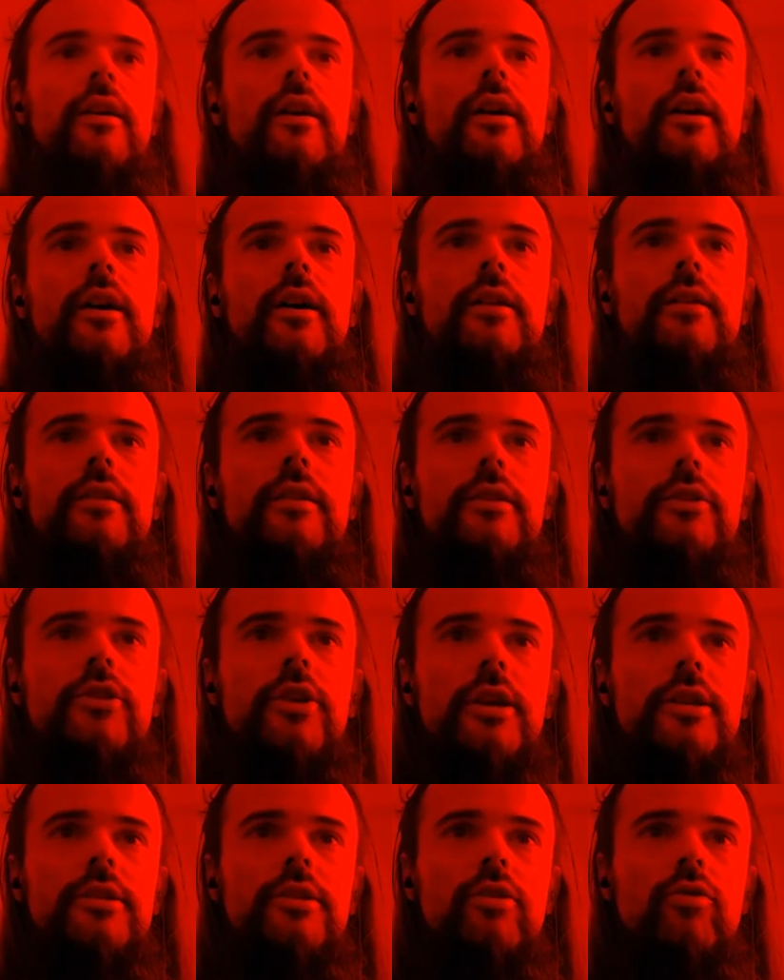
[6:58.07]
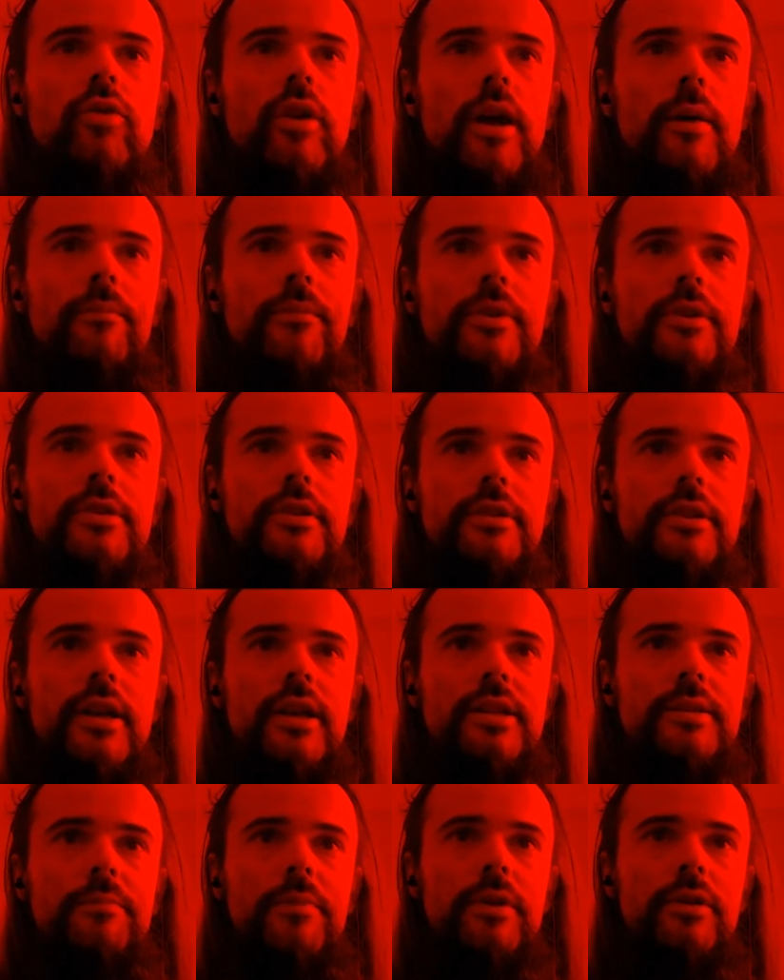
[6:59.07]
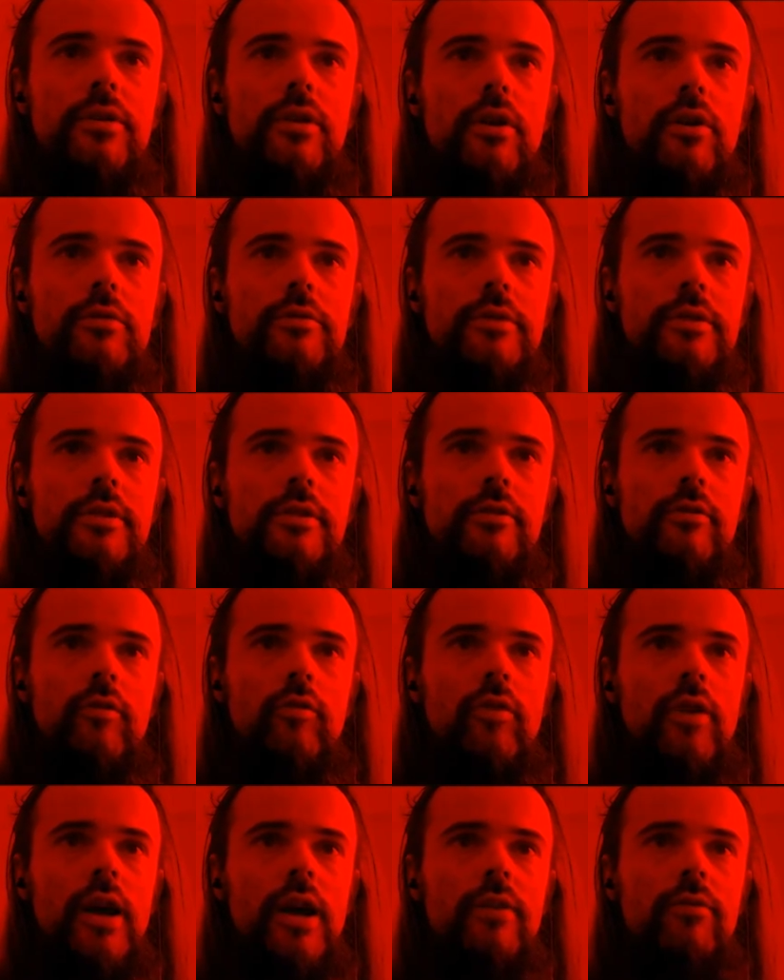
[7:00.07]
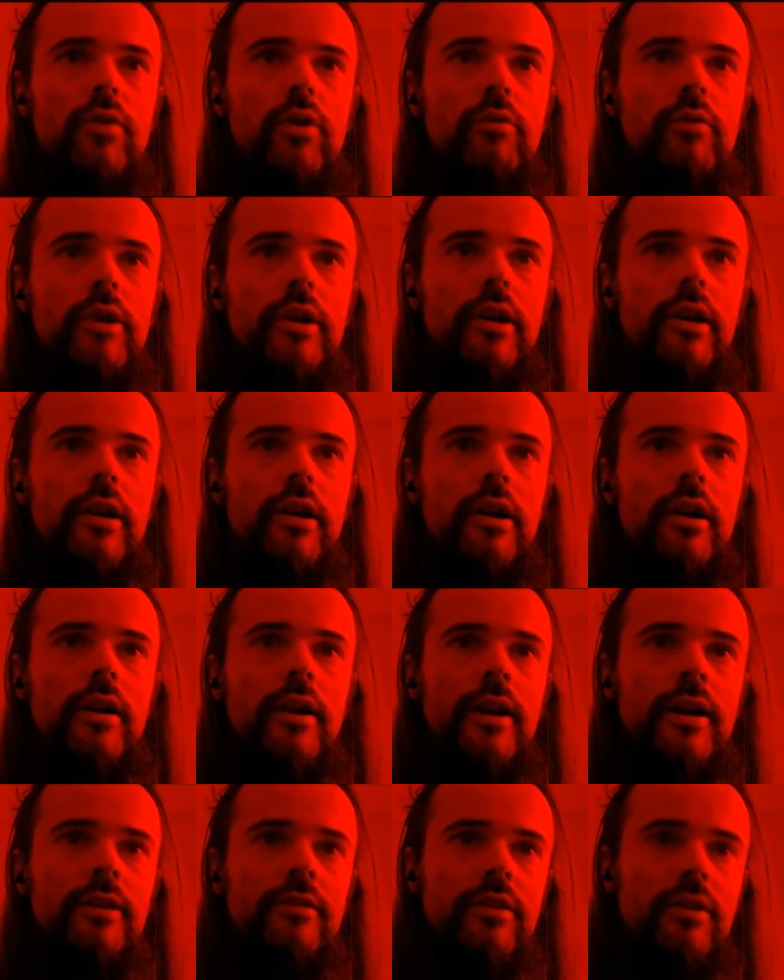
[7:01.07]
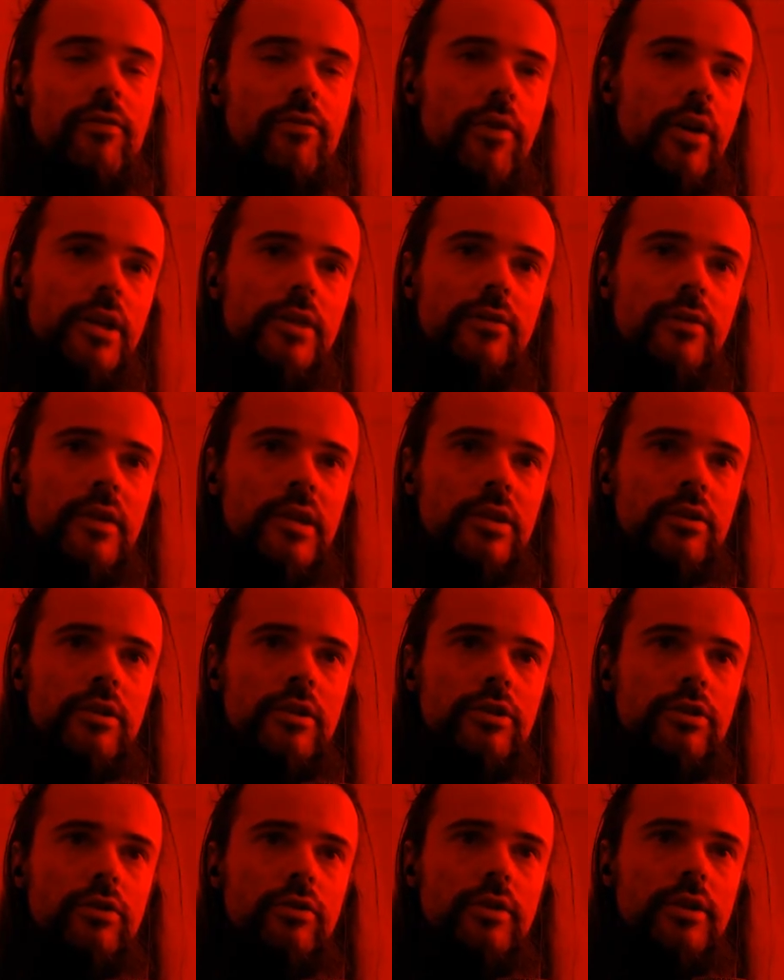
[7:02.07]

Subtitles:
and just grab these attack speed nodes in life over here. And the first thing you need to